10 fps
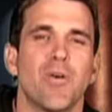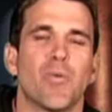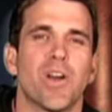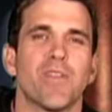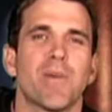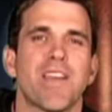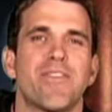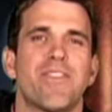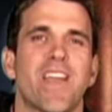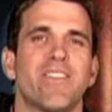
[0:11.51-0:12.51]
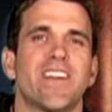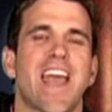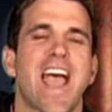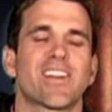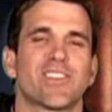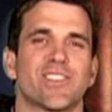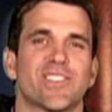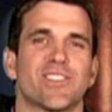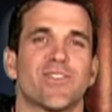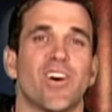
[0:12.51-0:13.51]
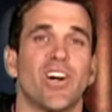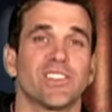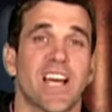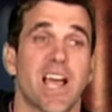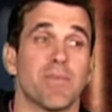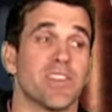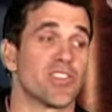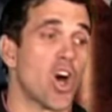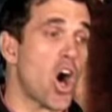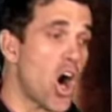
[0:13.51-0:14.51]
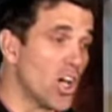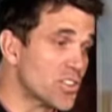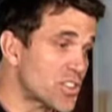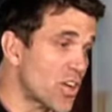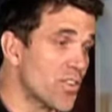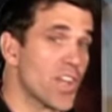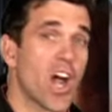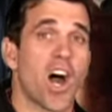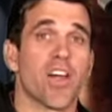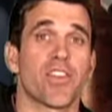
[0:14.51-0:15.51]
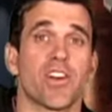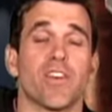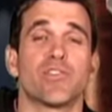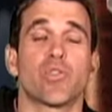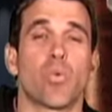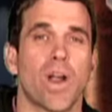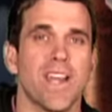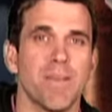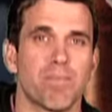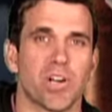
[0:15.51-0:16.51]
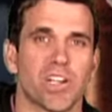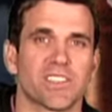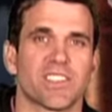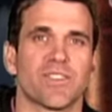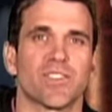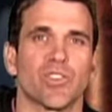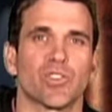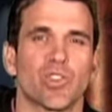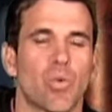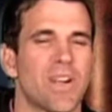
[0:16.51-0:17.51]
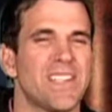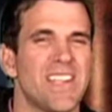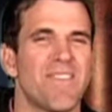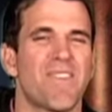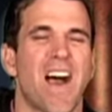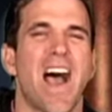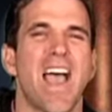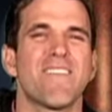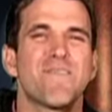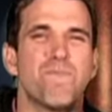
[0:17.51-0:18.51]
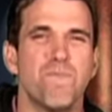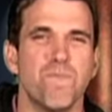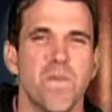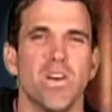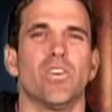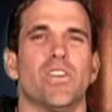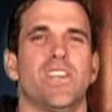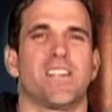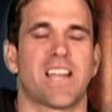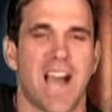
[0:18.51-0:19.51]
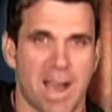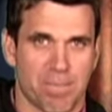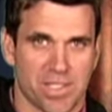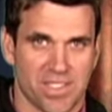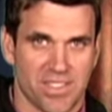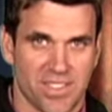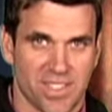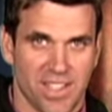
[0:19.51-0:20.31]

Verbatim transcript: One of my favorite actresses of all time is also the author of 20 books that have sold 25 million copies.